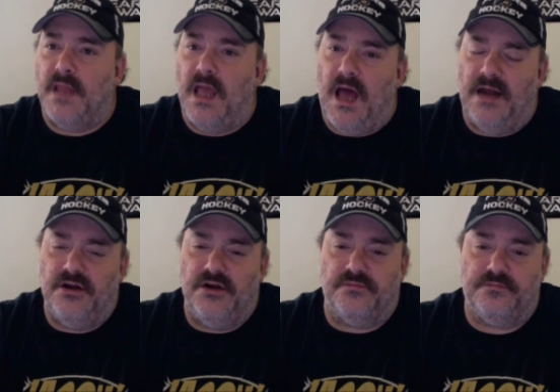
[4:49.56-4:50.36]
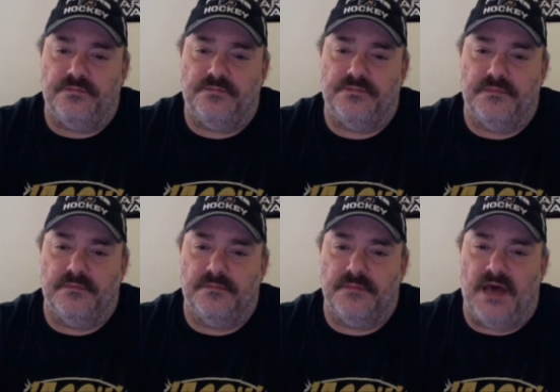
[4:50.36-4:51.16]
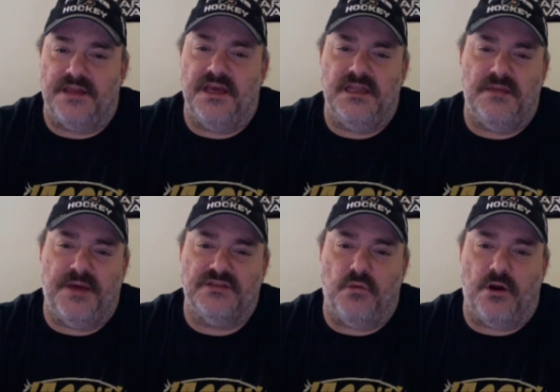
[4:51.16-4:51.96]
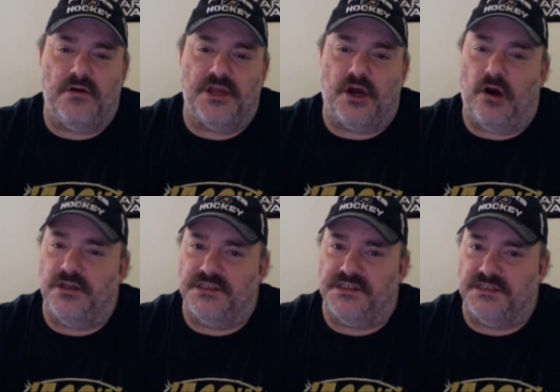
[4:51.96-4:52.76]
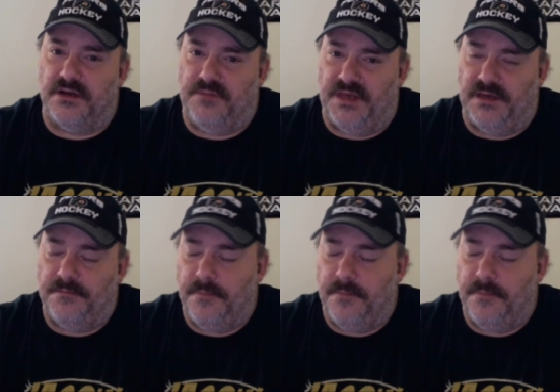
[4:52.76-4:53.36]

I don't know. I think it depends where on the card this is going to be.